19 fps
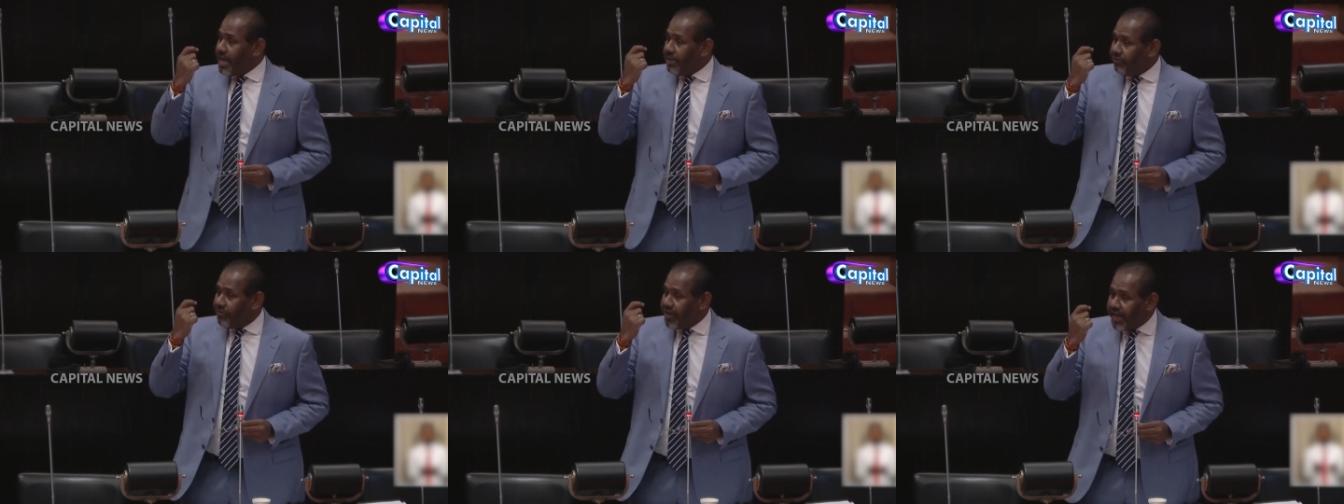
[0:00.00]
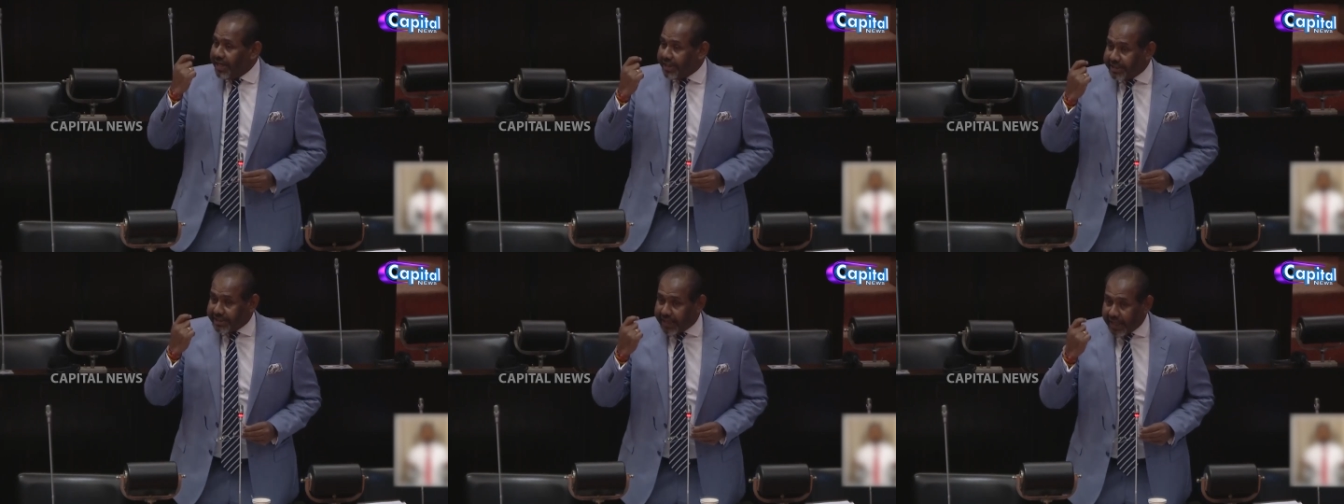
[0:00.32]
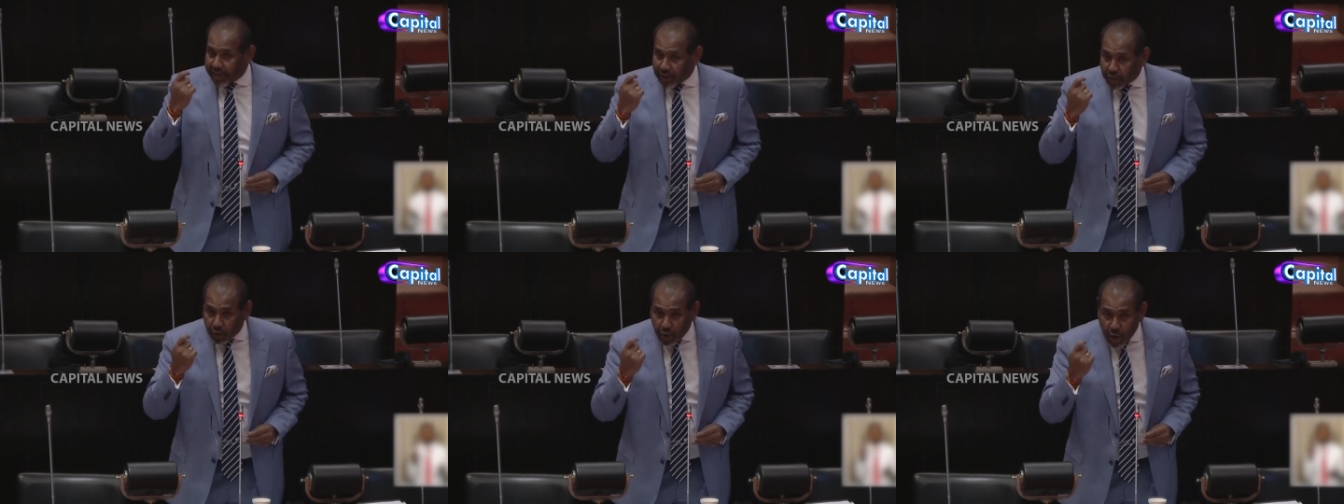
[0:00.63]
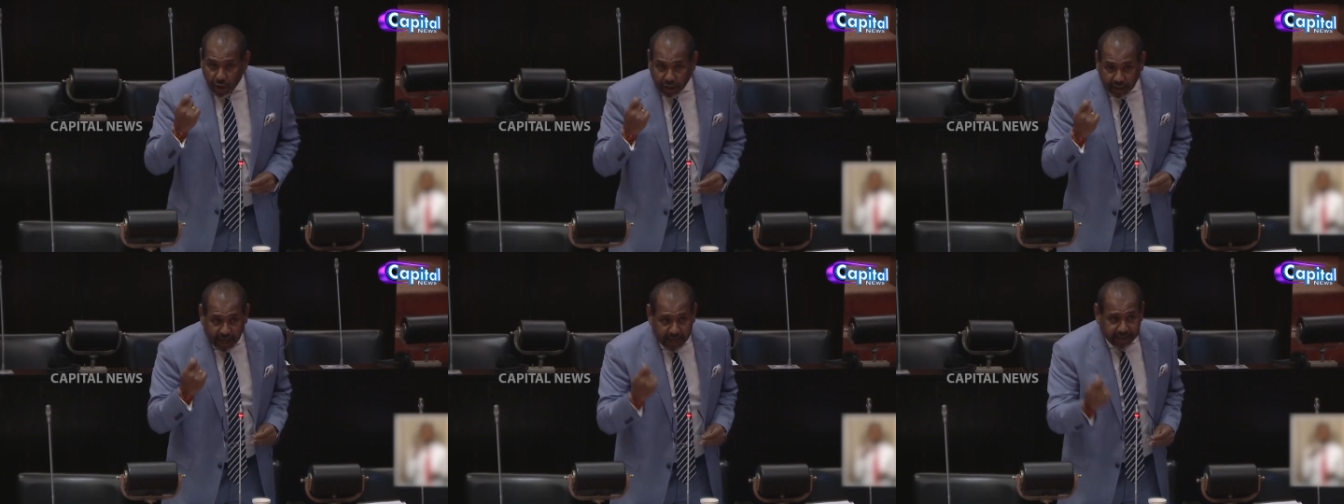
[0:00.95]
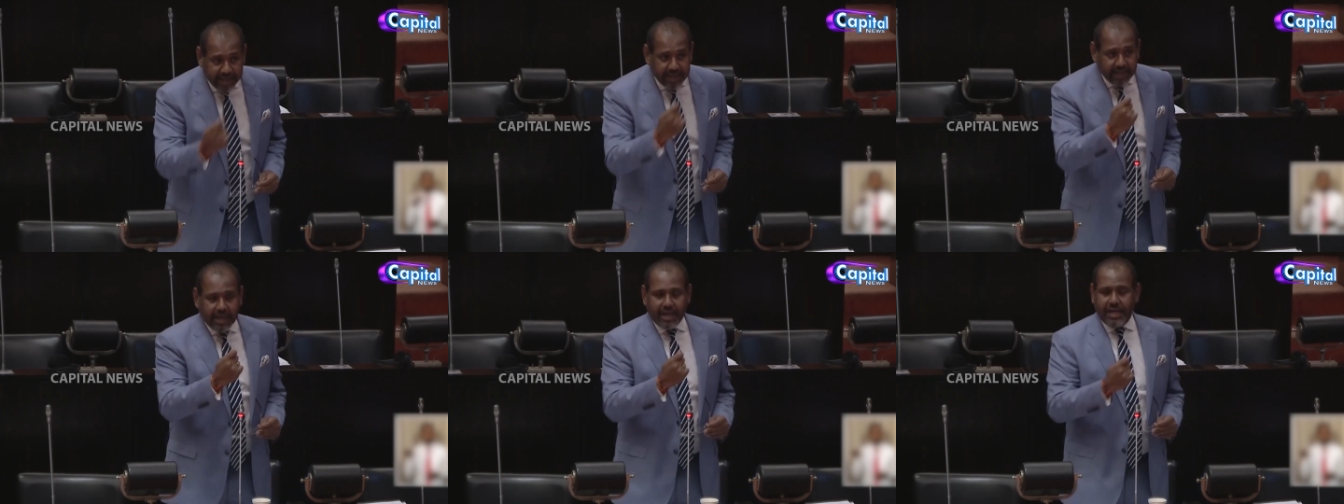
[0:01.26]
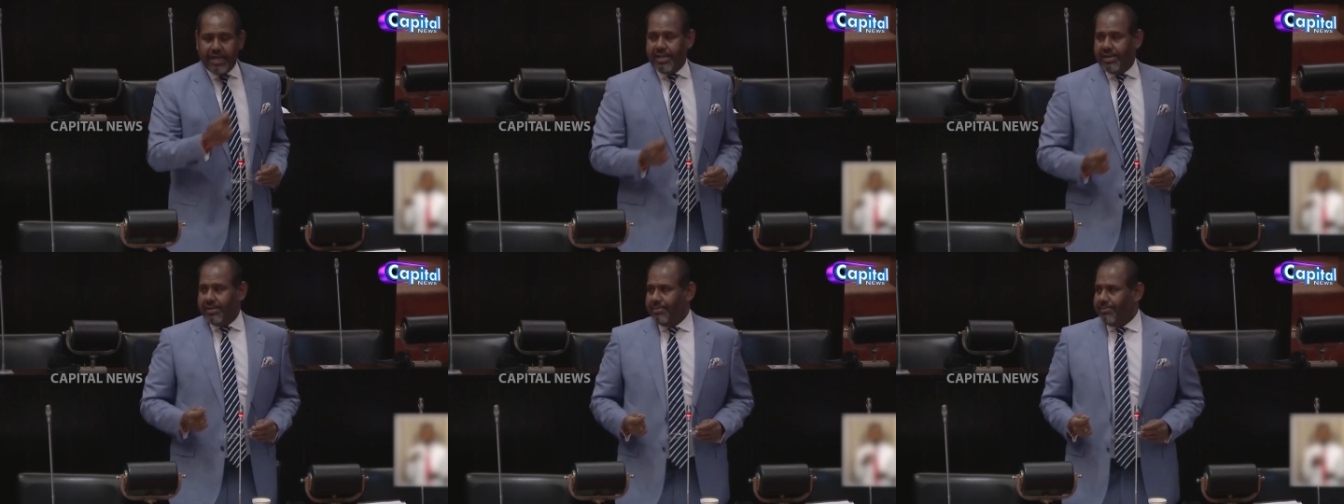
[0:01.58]
that very
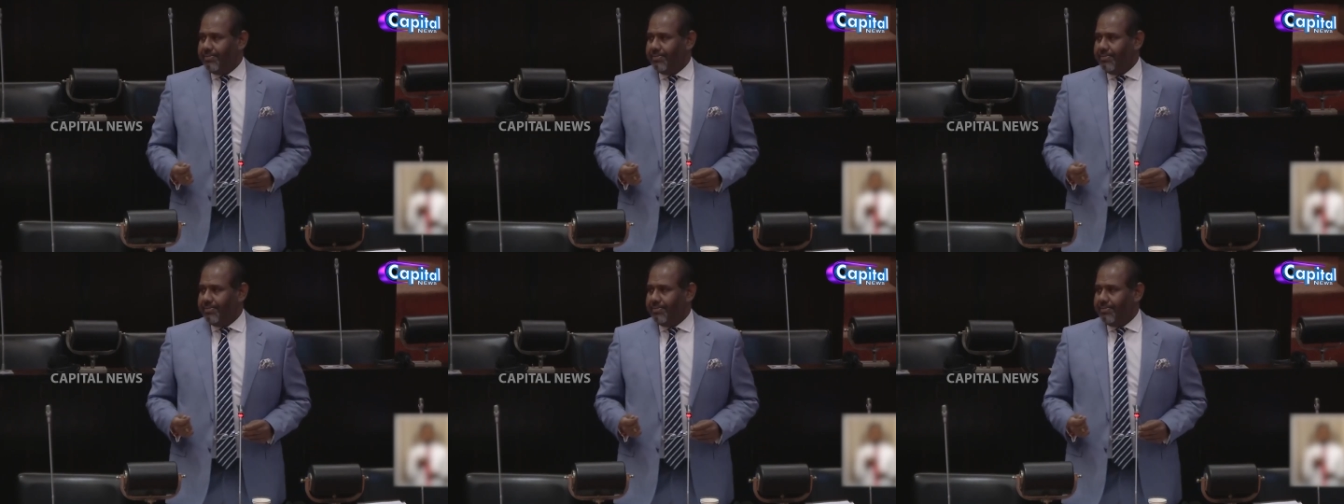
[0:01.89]
technocratically